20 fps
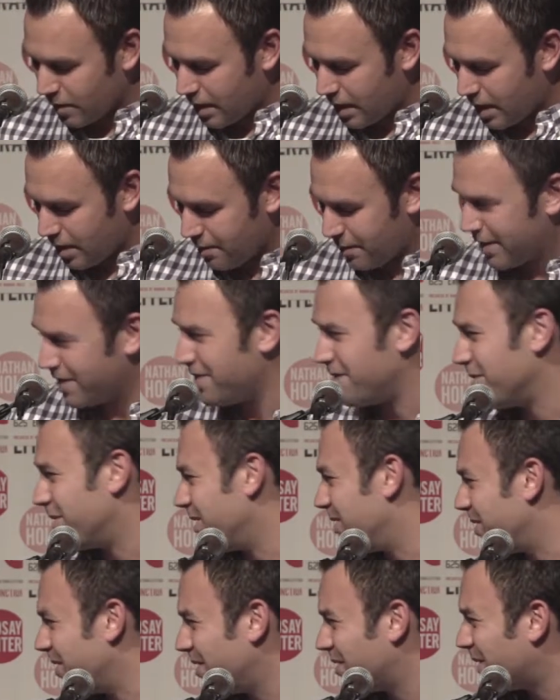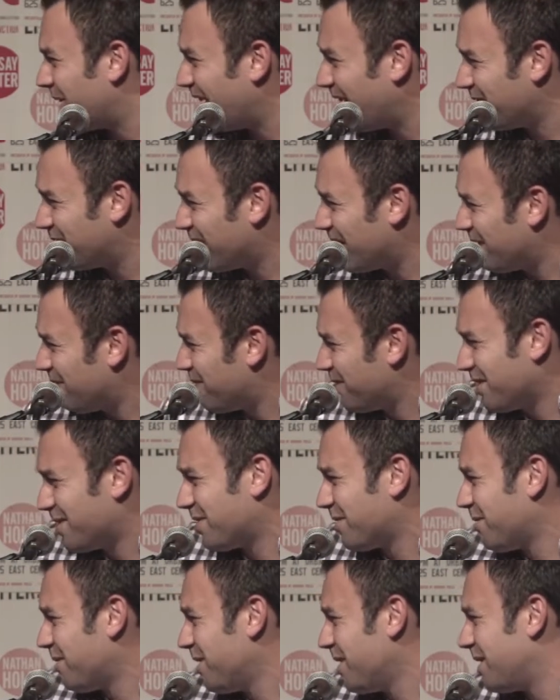How am I doing? Do I have time for a
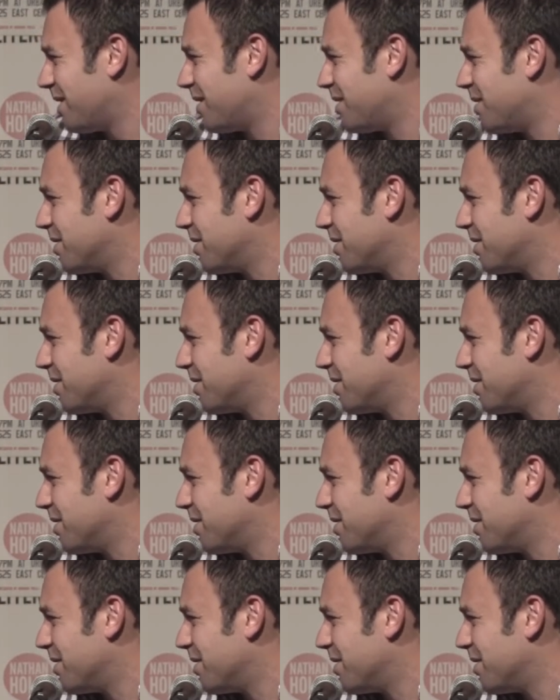story? Or?